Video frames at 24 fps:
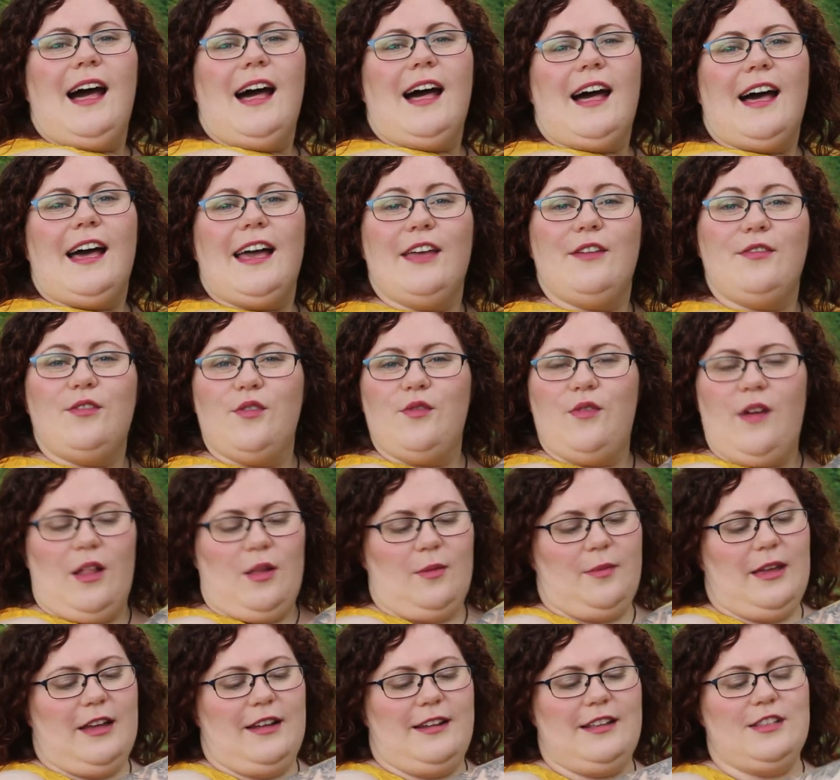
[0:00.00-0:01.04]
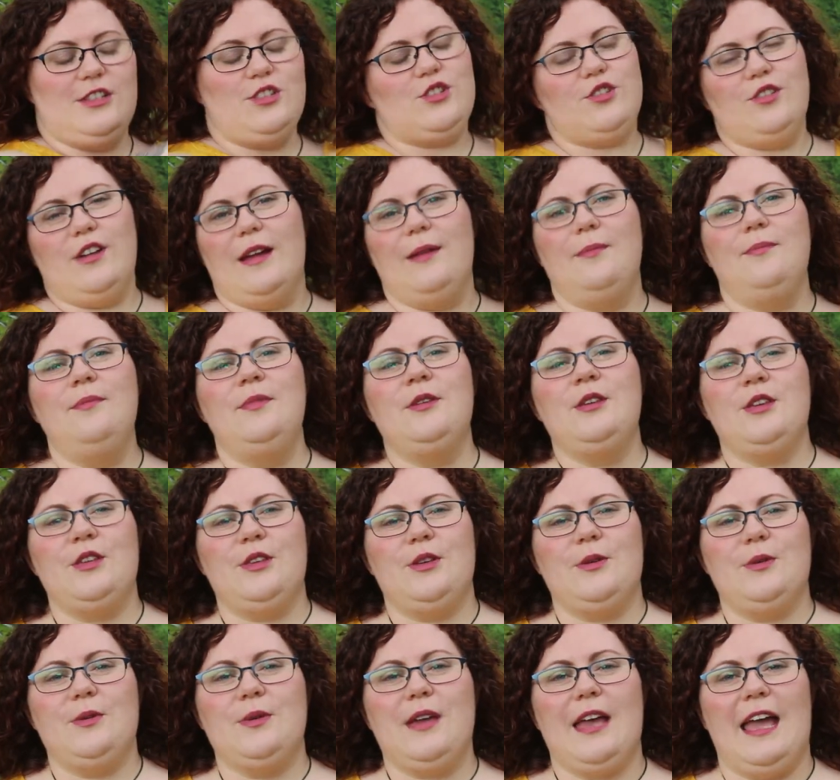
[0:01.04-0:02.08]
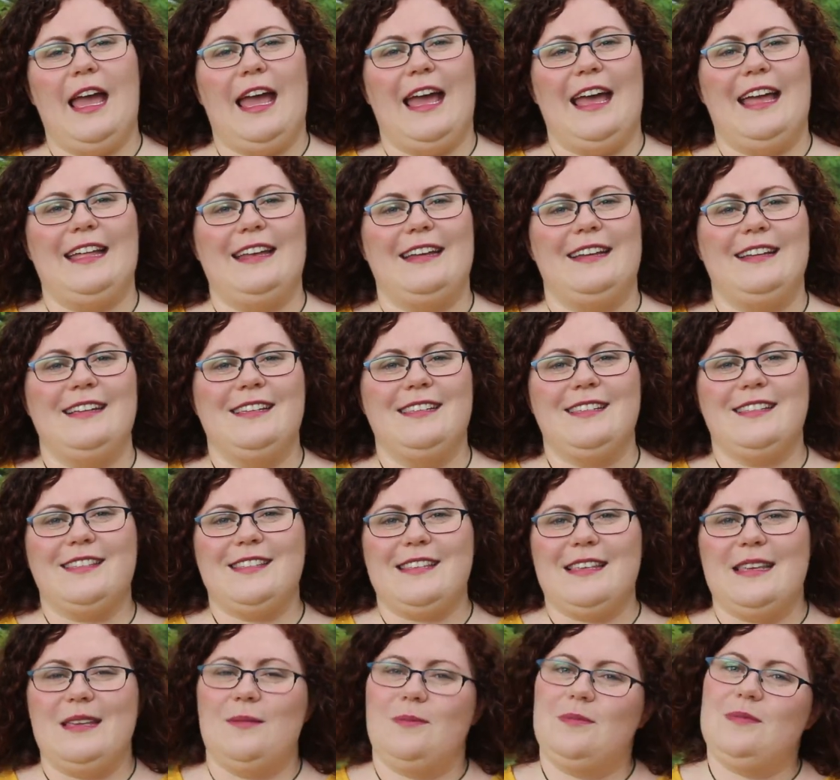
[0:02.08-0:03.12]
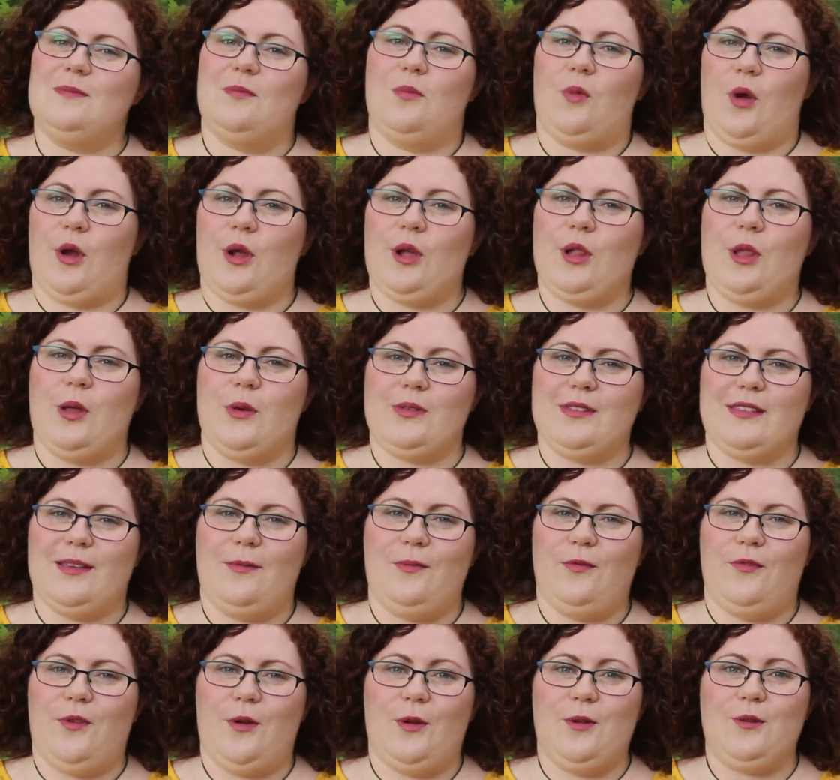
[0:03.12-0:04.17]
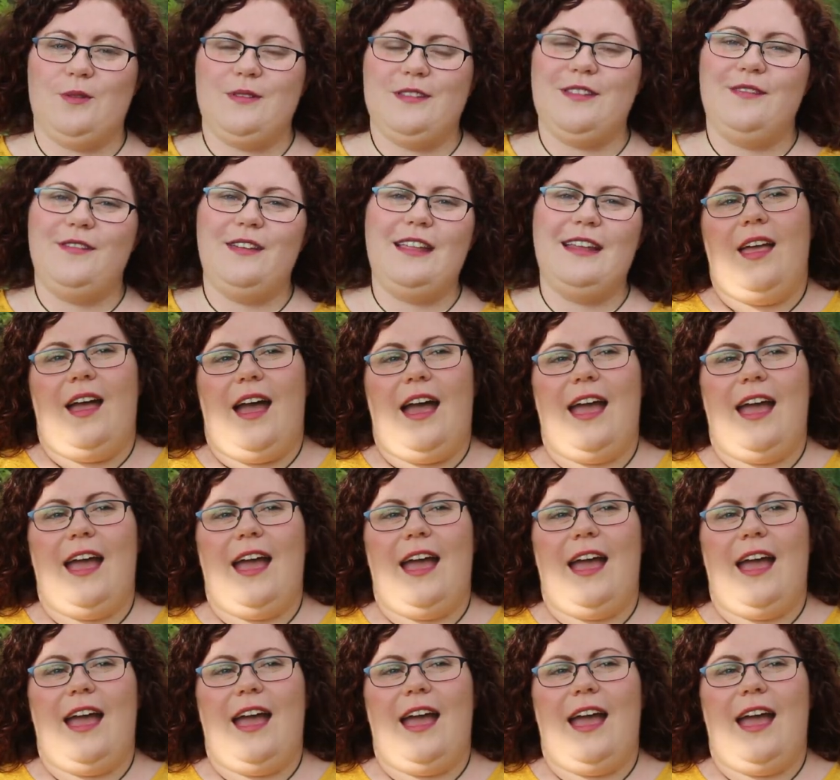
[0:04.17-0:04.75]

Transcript: Uh, if you follow me on Instagram, you can see more close-up photos of it.